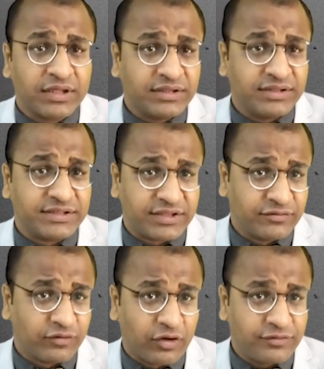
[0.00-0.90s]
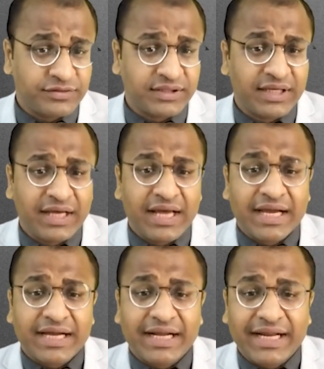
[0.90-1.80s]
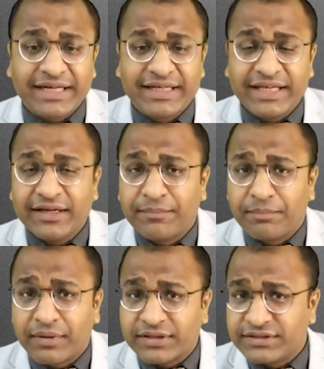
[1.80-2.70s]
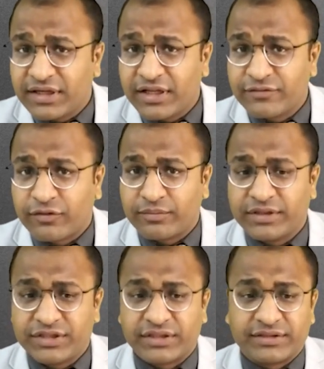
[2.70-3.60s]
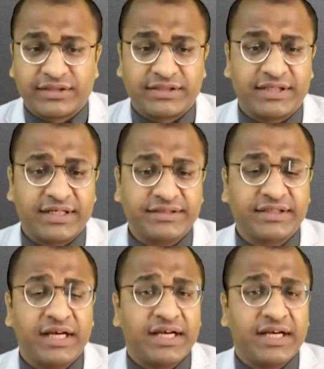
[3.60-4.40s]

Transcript: This involves collecting personal information such as